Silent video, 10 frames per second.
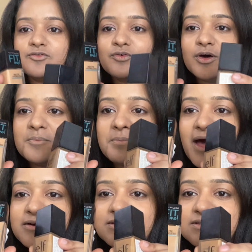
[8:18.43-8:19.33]
for
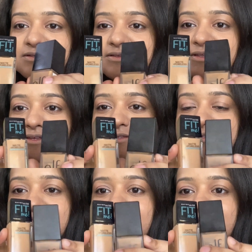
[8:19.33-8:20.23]
comparison,
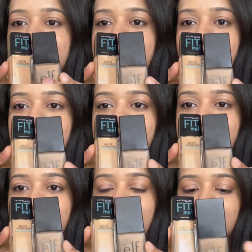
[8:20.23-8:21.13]
this is the Elf
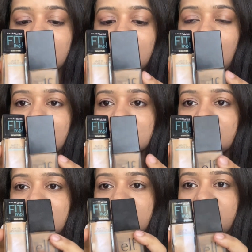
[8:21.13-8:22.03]
Flawless
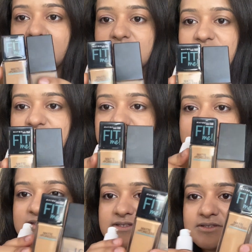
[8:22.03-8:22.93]
Finish Foundation,
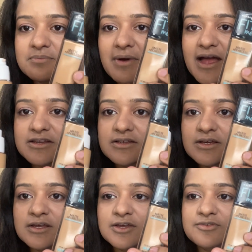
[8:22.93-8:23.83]
this is the matte
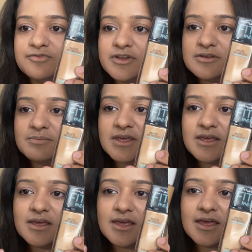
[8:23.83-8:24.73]
Fit Me,
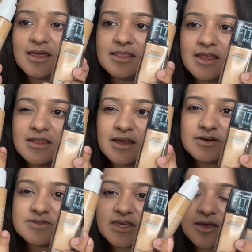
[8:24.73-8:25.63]
and then there
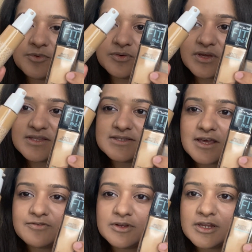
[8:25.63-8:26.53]
is K Beauty. It's
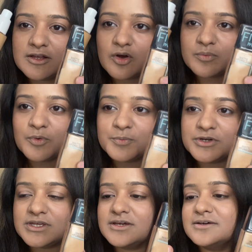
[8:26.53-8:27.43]
definitely a lot more
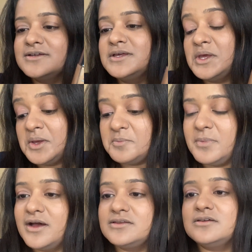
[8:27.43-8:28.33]
prettier,
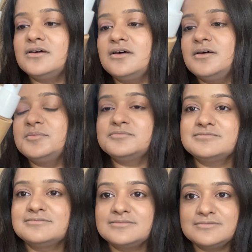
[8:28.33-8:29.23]
but
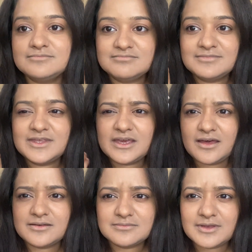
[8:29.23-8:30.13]

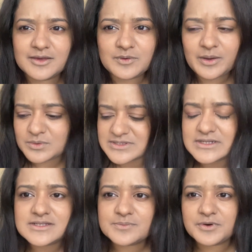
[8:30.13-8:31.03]
yeah, I was a
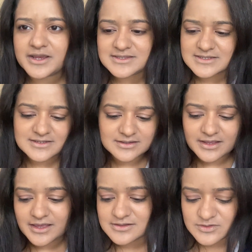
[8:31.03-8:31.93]
little surprised there's
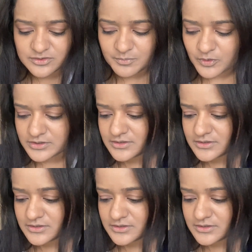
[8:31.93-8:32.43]
nothing else on the bottle.